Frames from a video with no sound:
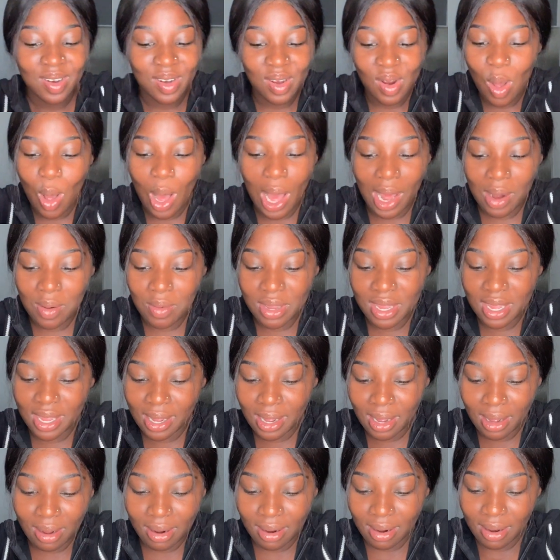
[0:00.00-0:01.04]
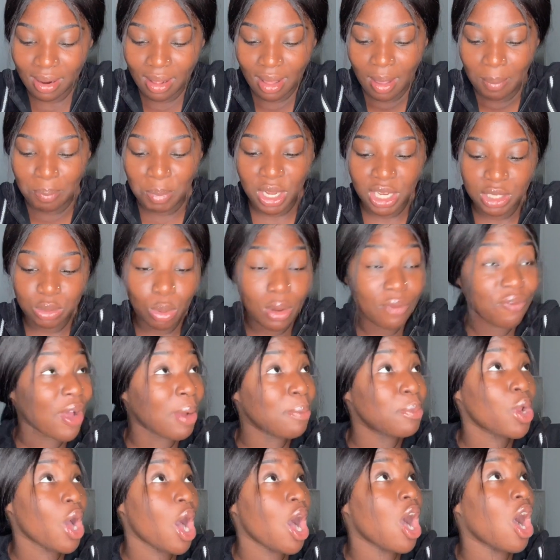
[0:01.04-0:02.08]
No, I don't care. Because what if I'm
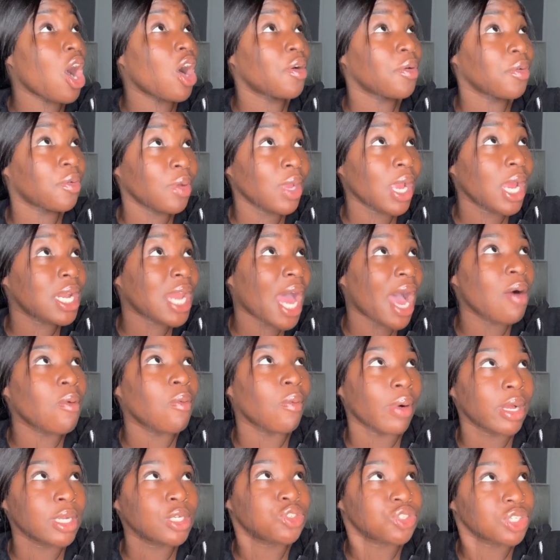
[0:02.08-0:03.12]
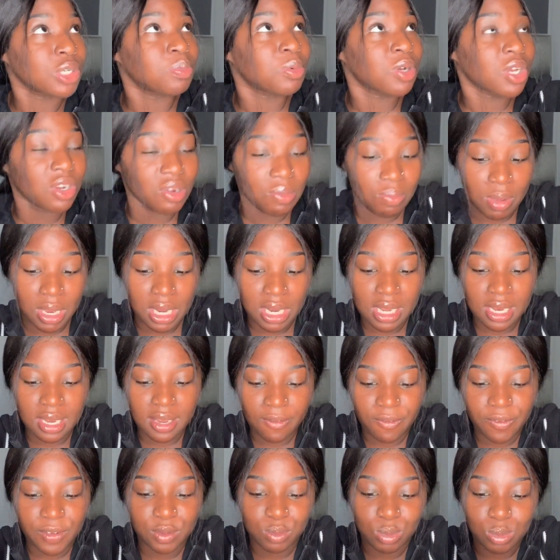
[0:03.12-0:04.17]
not hungry, and that one shrimp could have been the
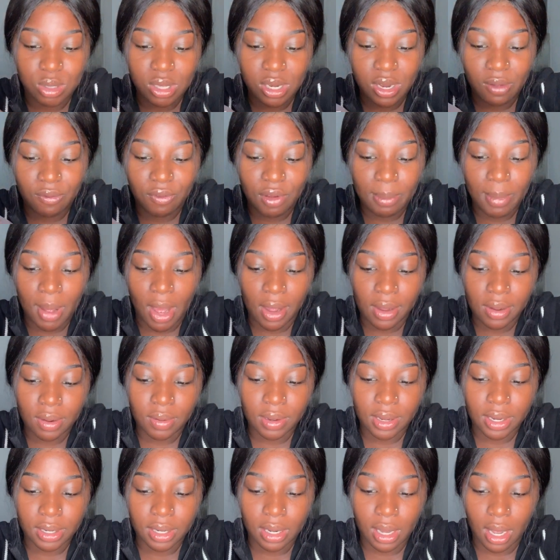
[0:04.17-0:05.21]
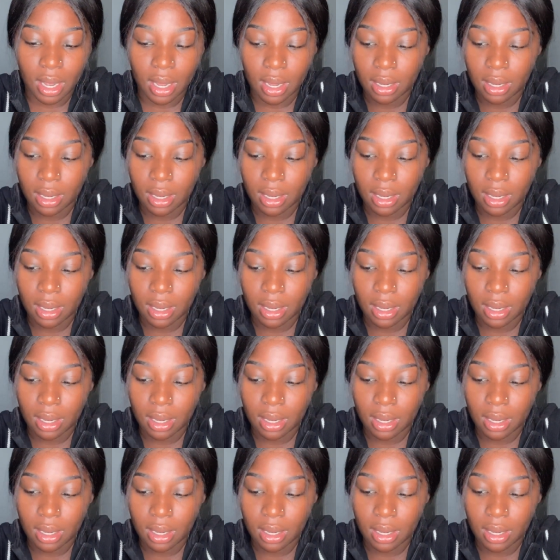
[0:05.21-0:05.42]
difference between if I'm hungry or not?